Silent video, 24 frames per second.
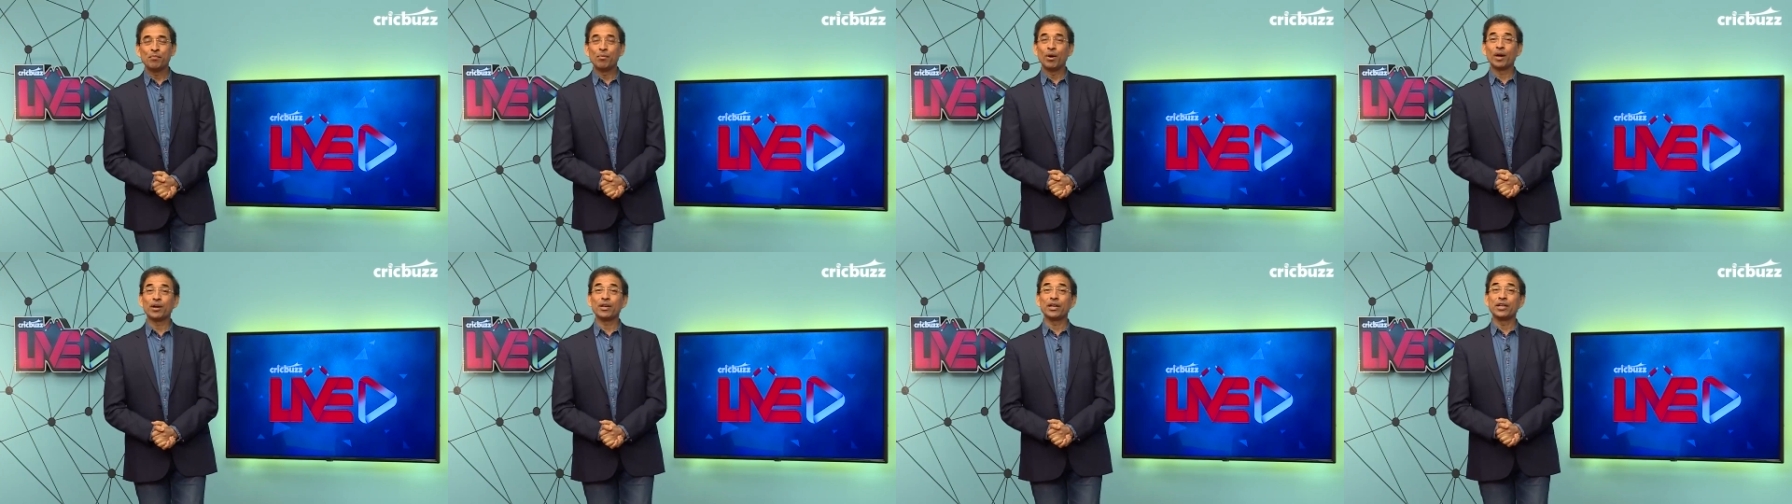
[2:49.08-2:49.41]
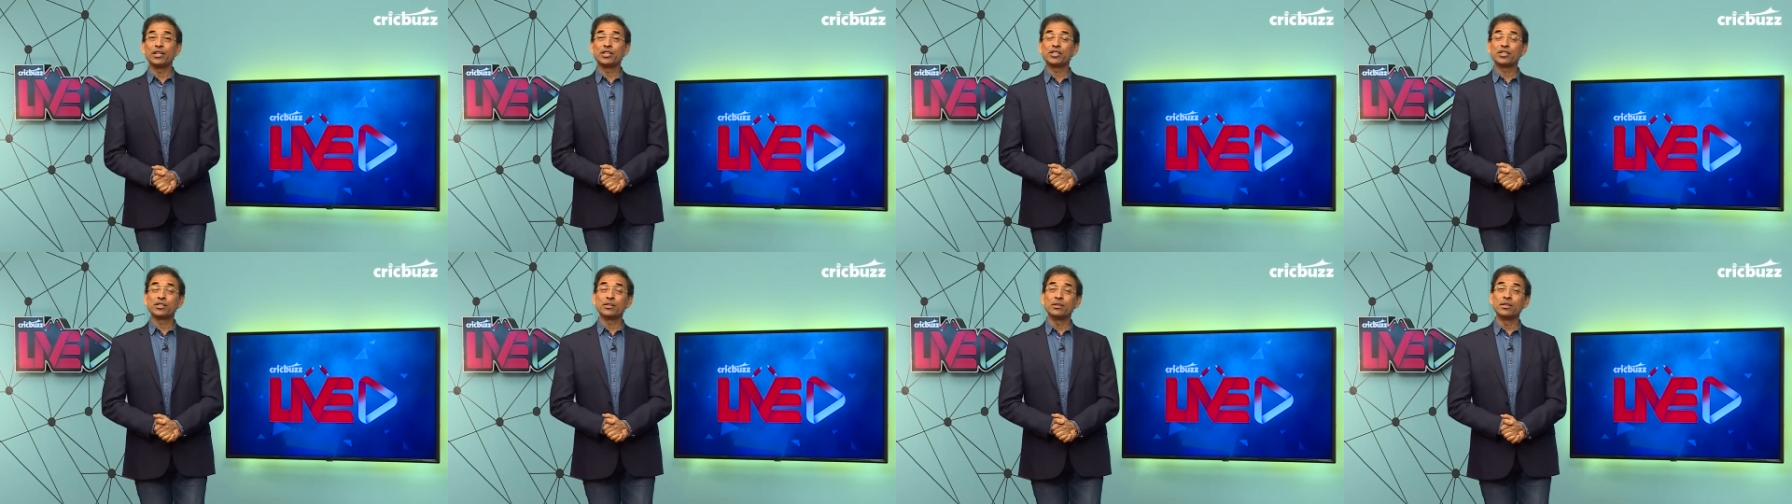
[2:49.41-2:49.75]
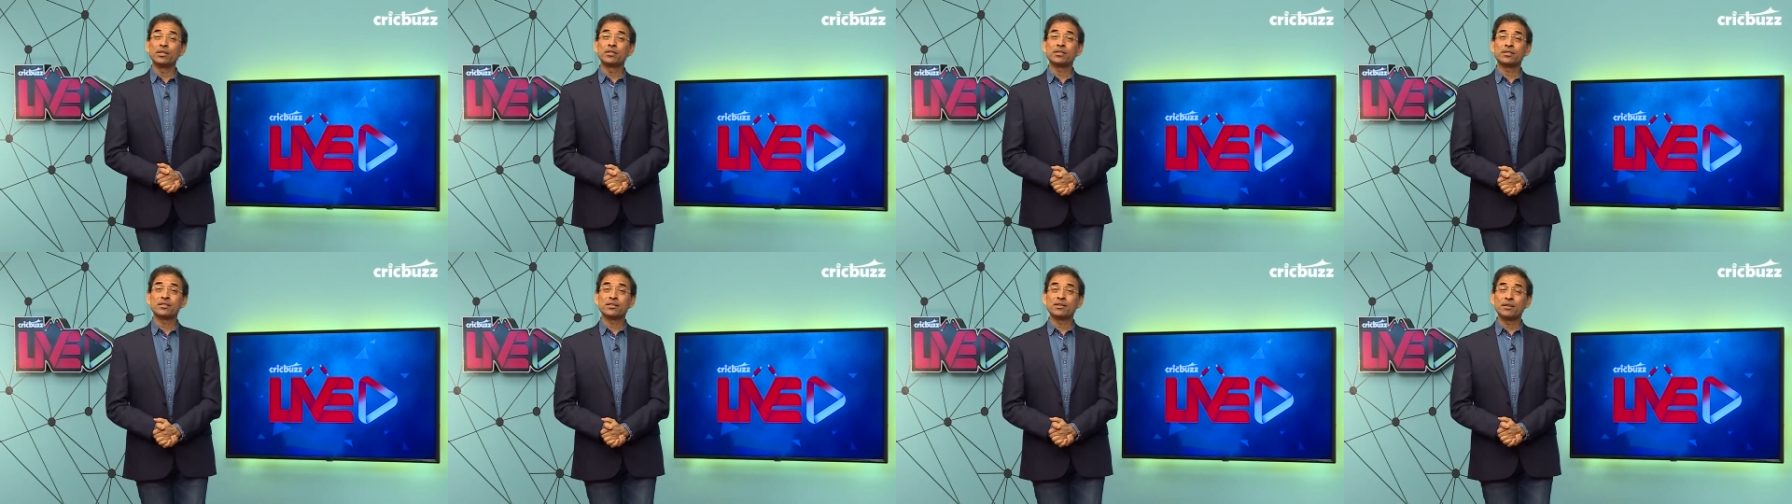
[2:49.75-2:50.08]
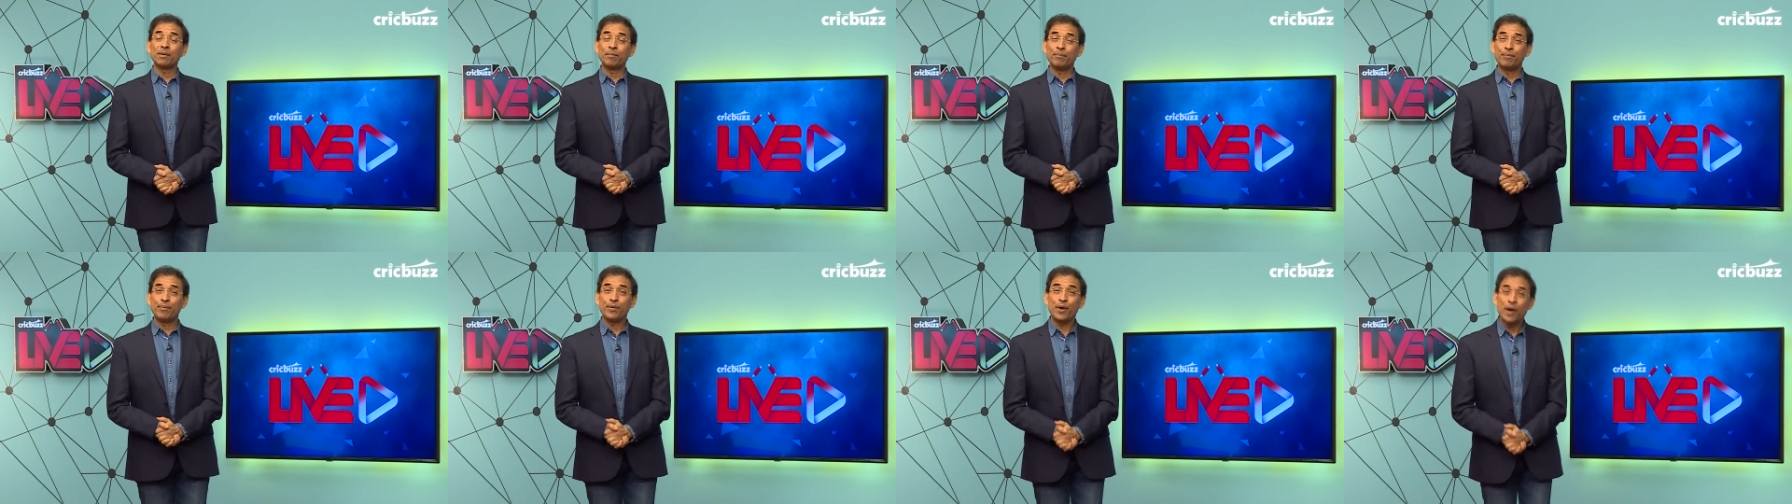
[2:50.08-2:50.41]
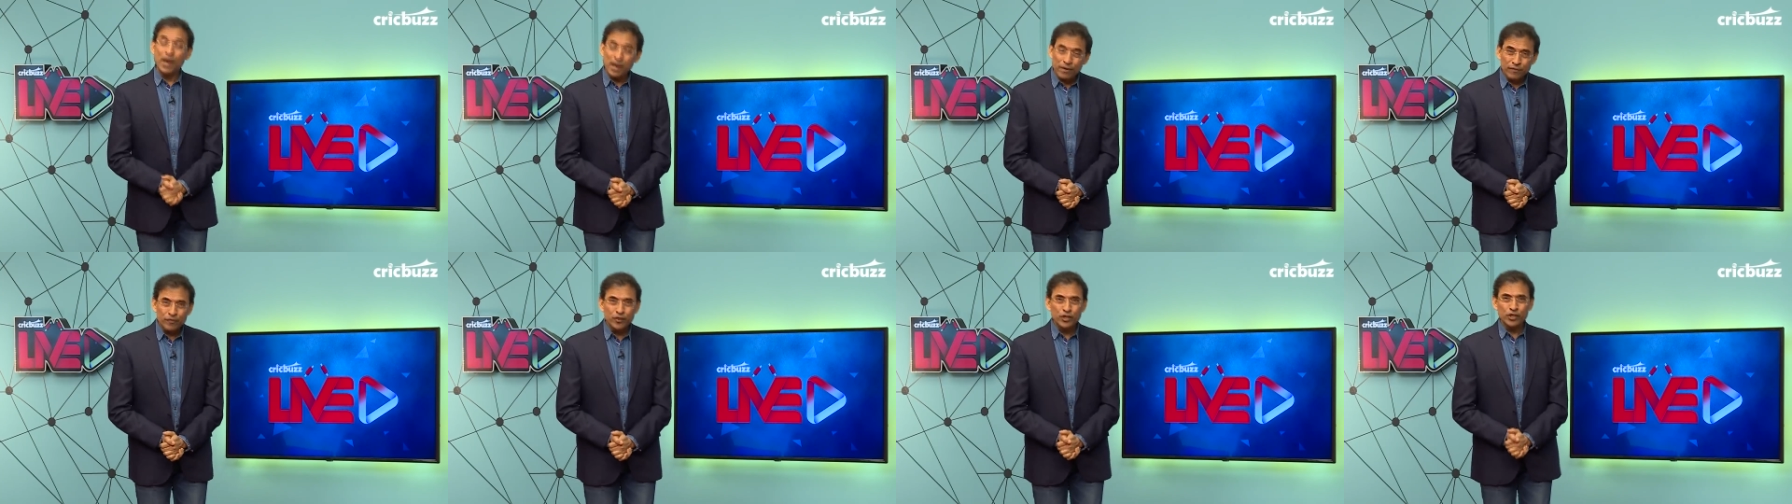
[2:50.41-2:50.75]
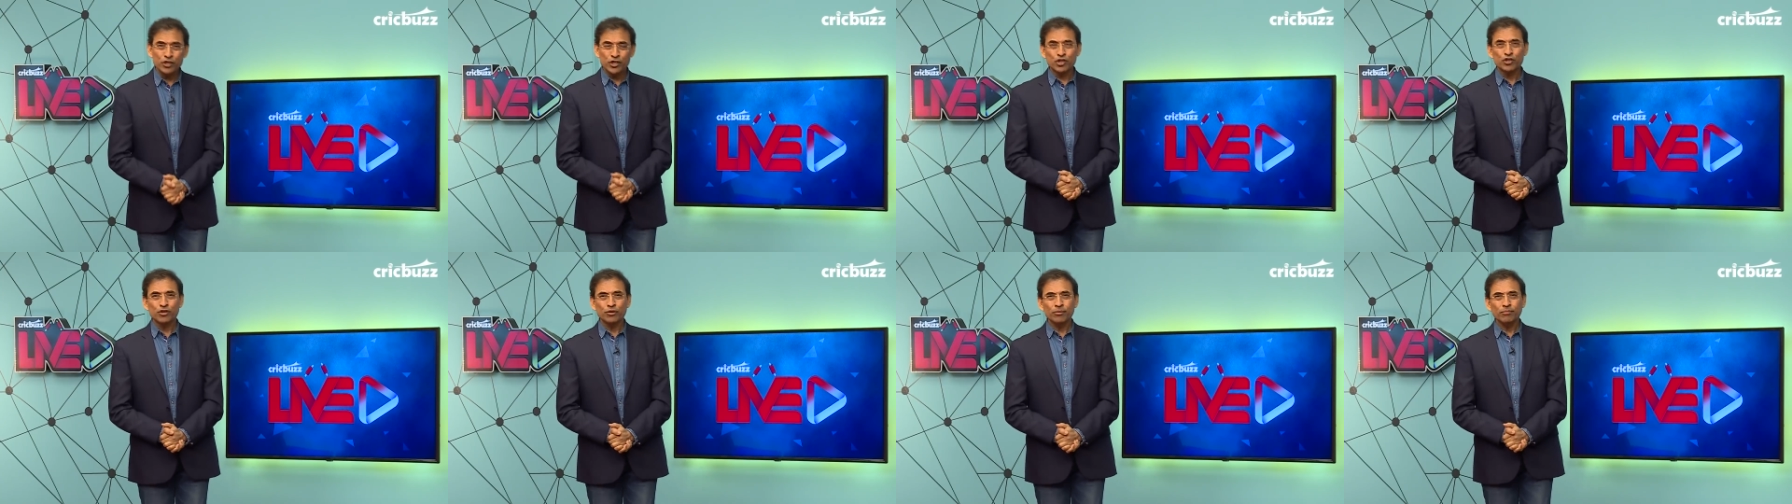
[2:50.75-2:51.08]
But it's, it's a brave
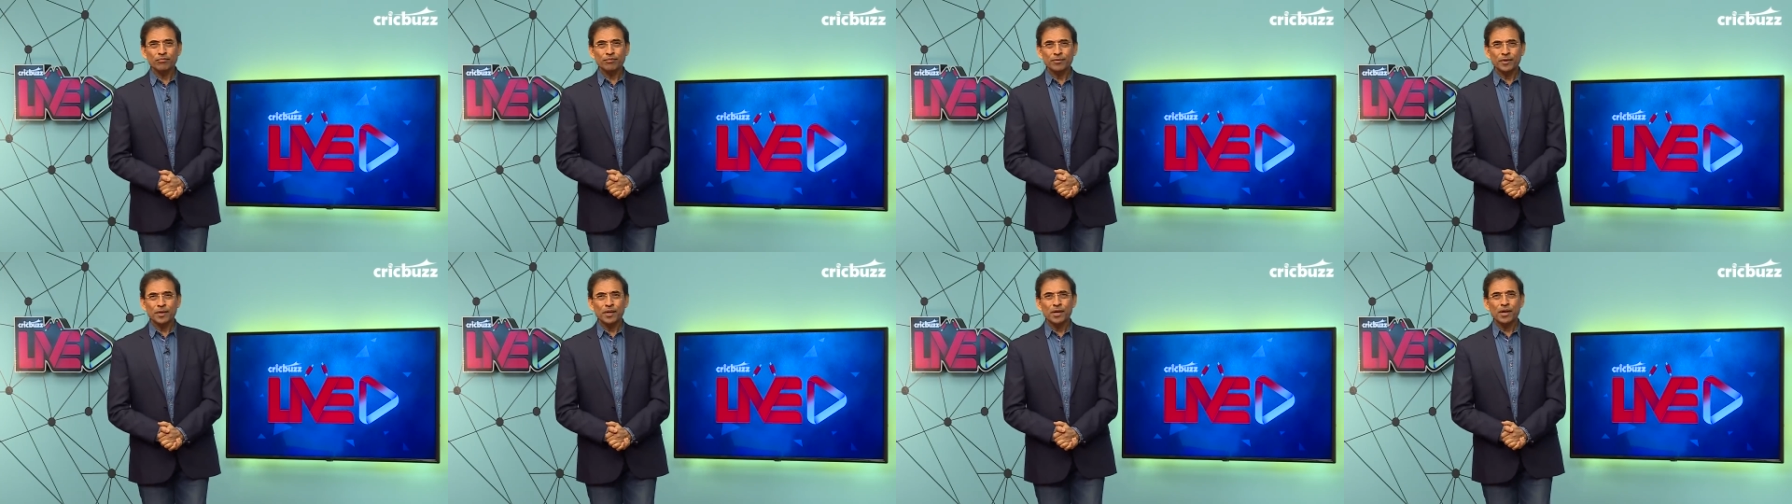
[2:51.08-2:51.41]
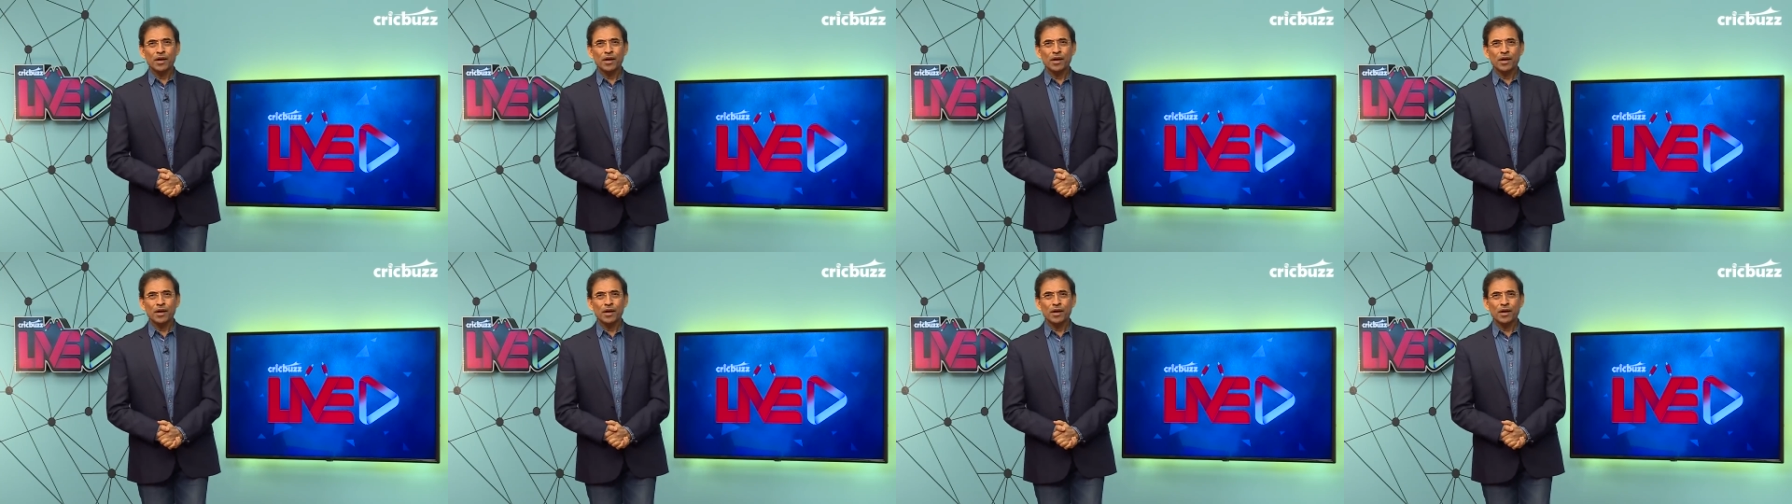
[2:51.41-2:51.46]
decision.